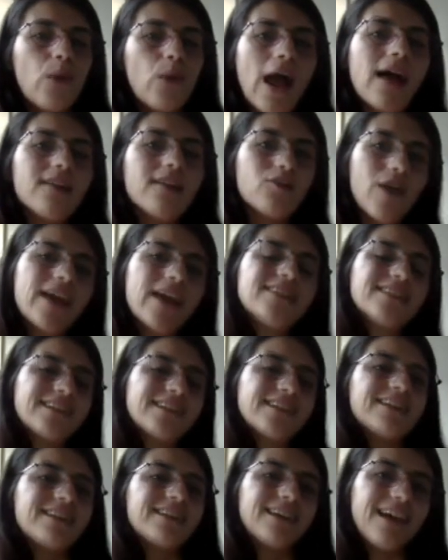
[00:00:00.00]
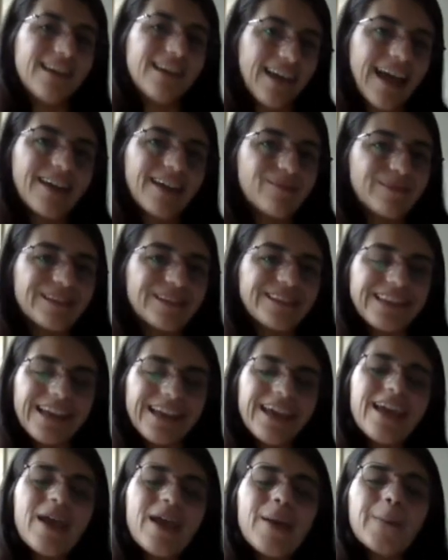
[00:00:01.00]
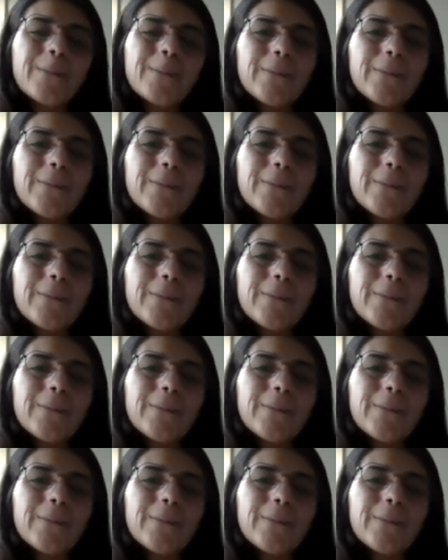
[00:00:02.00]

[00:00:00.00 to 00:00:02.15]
while writing academically,